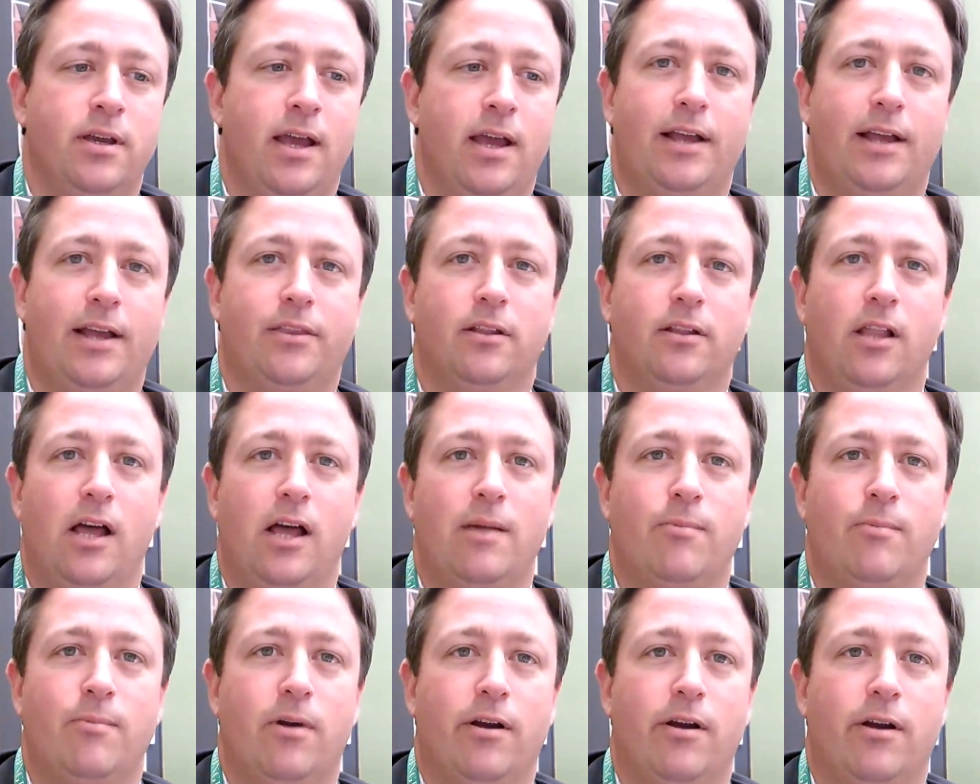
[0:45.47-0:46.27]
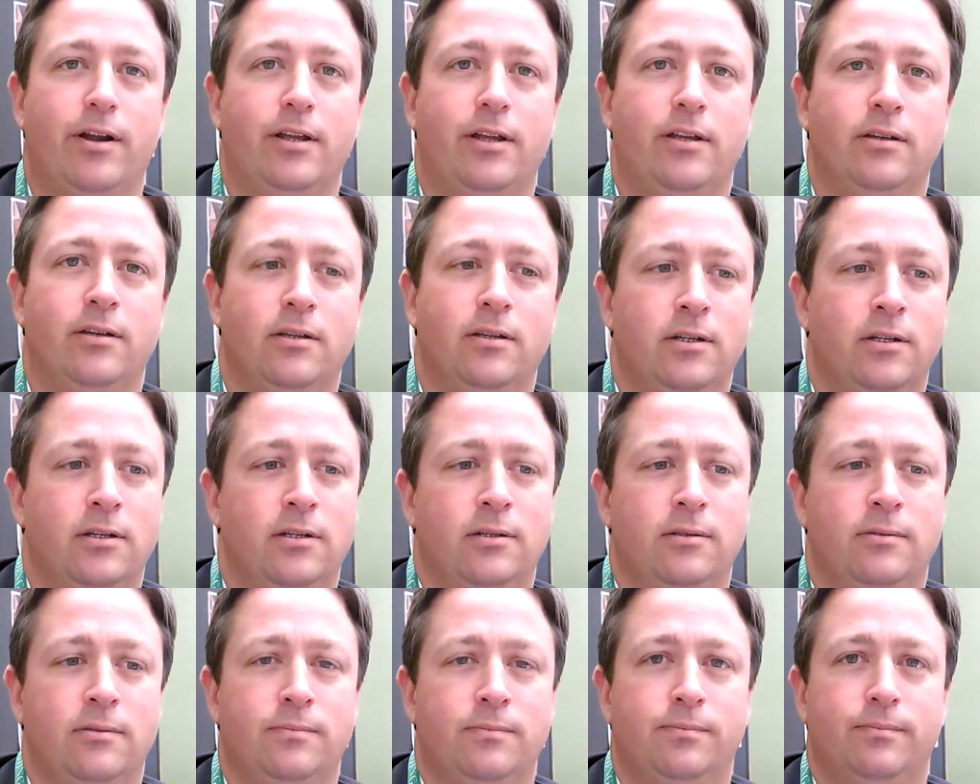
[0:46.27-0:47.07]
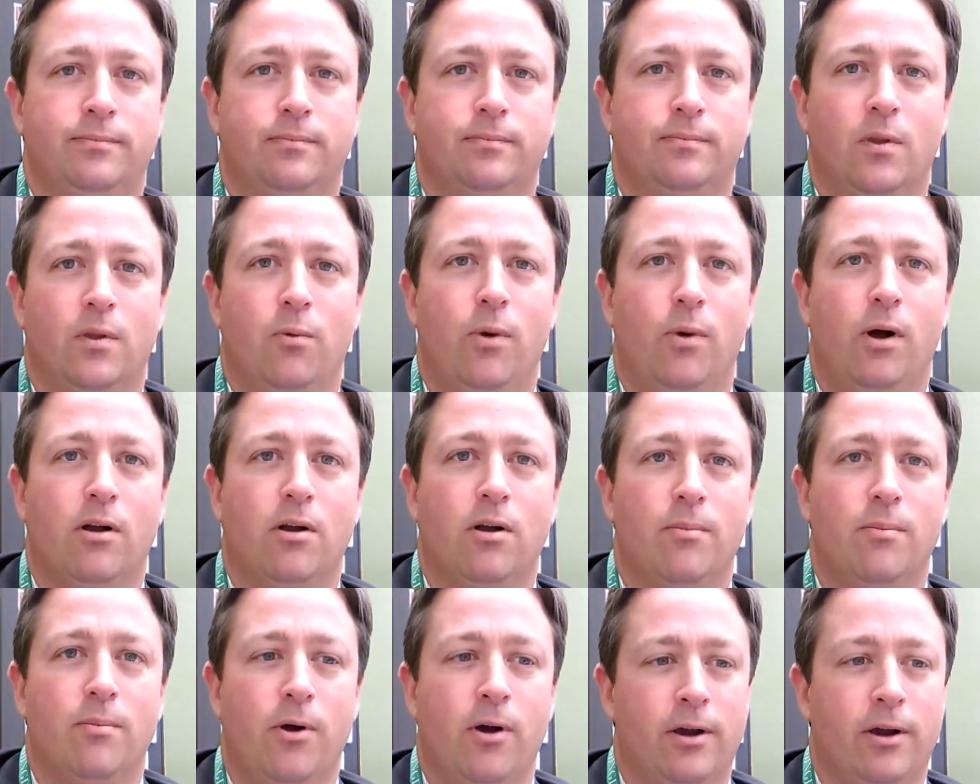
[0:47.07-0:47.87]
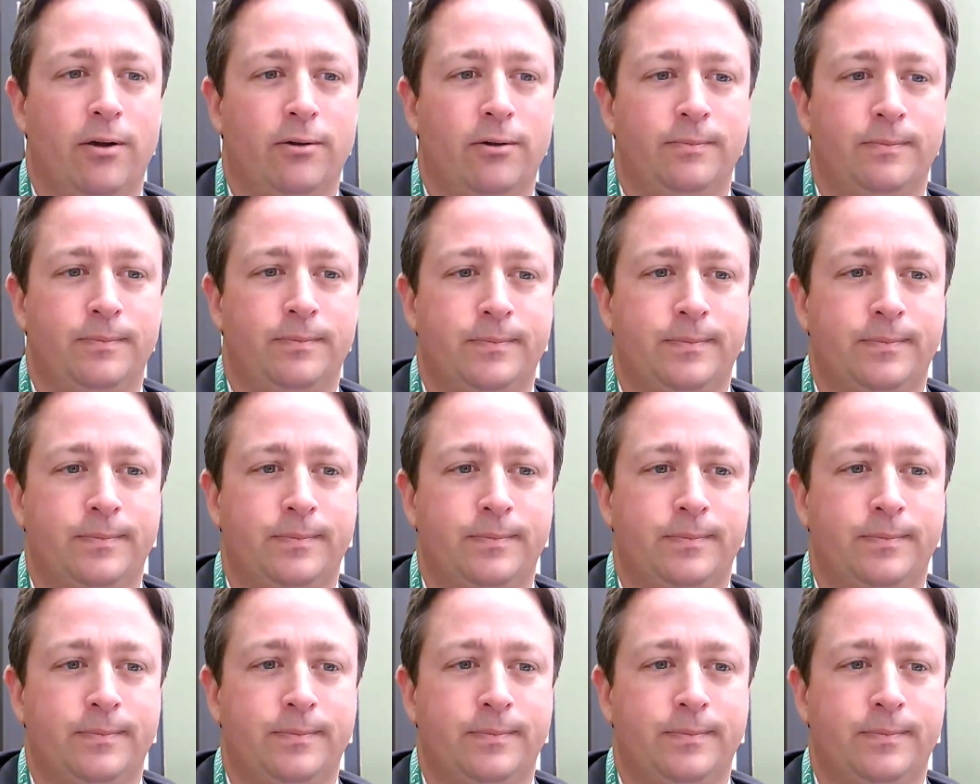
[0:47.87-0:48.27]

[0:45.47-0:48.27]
at the library. Welcome, Margaux.